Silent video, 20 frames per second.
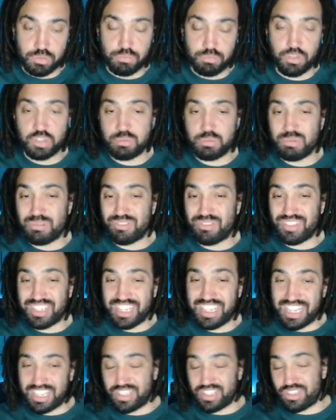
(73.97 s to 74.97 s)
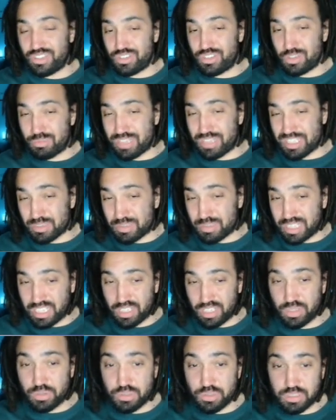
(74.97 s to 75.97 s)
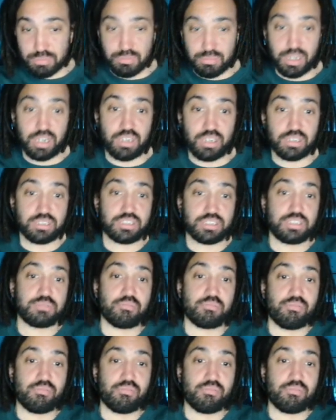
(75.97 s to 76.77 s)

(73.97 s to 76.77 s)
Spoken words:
Most people forget the cube, that's where they lose marks.